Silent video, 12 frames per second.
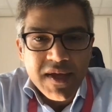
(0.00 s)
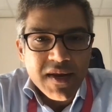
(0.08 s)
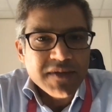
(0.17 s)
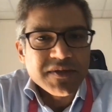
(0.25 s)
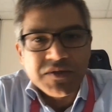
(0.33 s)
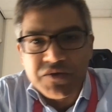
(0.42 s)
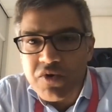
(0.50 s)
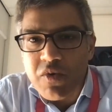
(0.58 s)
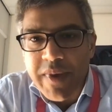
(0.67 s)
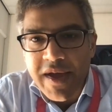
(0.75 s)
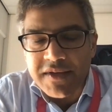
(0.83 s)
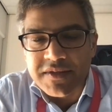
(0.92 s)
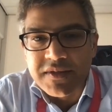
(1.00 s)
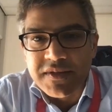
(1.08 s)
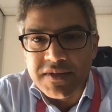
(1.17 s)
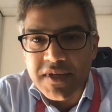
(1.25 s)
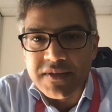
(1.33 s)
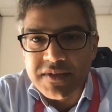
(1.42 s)
that has its drawbacks in
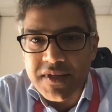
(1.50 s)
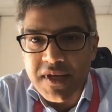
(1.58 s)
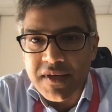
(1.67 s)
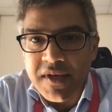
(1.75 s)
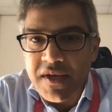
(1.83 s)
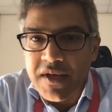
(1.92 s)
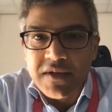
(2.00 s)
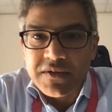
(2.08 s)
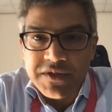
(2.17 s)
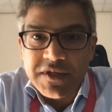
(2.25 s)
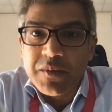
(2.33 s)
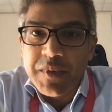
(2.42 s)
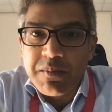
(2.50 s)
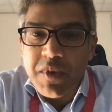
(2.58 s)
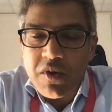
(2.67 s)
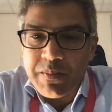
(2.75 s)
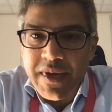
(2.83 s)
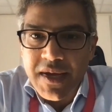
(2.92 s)
the sense that it'll still be
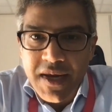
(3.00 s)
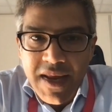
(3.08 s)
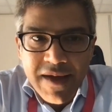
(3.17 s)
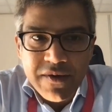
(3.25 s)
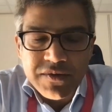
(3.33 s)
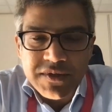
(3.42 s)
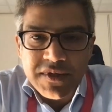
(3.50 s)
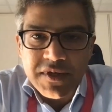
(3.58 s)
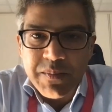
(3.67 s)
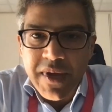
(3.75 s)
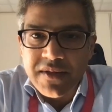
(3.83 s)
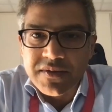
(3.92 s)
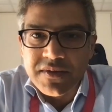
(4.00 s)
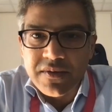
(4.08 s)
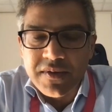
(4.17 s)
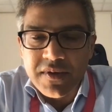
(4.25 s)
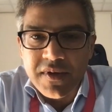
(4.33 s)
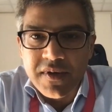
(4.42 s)
blocked by clouds. It depends
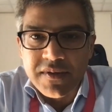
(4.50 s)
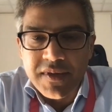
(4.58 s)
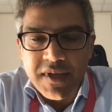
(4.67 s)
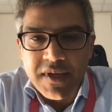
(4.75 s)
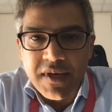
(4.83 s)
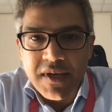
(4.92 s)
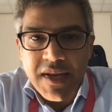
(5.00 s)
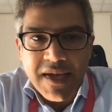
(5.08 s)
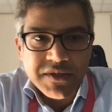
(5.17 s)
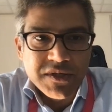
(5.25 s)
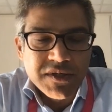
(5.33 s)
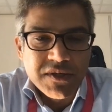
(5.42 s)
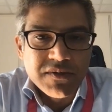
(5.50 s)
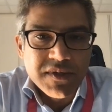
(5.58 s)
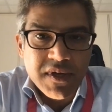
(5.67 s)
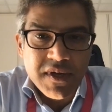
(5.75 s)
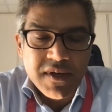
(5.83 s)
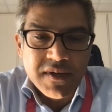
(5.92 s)
on the latitude
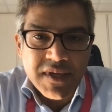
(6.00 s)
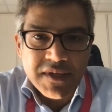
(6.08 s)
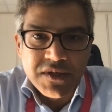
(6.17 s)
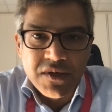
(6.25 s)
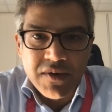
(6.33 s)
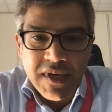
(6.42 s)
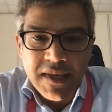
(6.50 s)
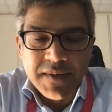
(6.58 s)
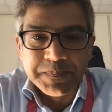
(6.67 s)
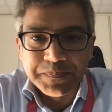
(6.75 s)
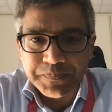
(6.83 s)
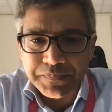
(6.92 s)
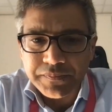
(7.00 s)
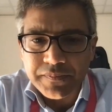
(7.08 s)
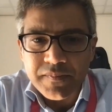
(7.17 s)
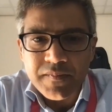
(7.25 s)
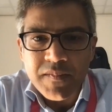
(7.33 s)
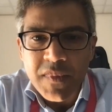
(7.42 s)
that you're in.
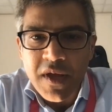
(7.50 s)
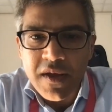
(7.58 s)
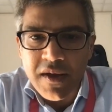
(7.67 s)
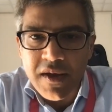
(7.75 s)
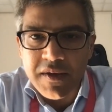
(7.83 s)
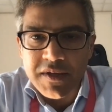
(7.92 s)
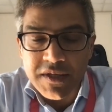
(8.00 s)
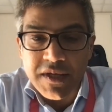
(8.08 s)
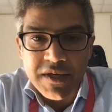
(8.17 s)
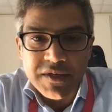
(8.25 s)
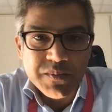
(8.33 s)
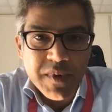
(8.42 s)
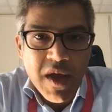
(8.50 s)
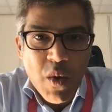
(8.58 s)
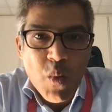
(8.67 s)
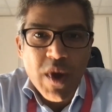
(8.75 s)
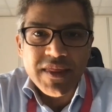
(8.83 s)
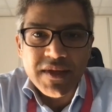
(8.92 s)
It is
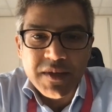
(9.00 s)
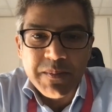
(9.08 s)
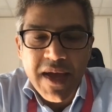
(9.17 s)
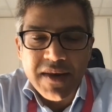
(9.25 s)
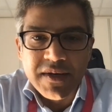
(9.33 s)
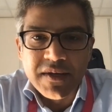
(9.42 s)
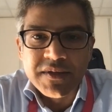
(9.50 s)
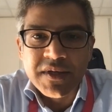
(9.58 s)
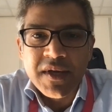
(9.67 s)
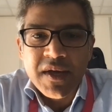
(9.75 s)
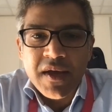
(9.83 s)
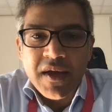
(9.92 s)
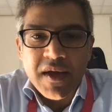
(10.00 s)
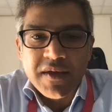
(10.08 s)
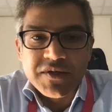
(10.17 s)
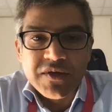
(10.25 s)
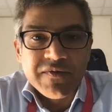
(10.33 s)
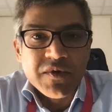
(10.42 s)
weather dependent,
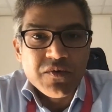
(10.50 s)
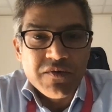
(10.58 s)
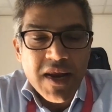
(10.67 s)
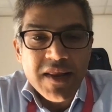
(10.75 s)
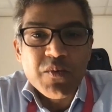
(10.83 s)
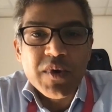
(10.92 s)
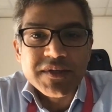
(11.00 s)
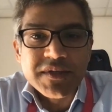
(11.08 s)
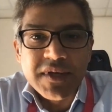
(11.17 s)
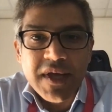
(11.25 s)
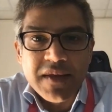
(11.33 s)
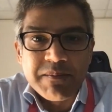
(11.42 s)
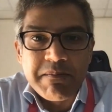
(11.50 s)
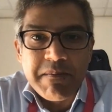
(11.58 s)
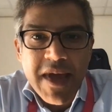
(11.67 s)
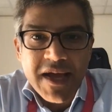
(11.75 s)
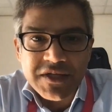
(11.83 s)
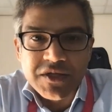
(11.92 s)
and so if you really want to get
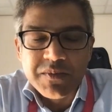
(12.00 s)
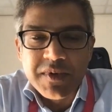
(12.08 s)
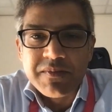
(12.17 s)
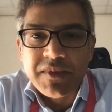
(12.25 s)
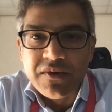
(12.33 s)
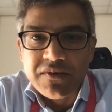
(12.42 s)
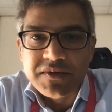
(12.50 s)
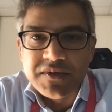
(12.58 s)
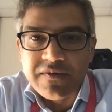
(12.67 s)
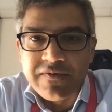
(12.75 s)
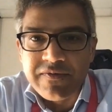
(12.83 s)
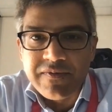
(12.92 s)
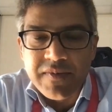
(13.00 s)
maximum use of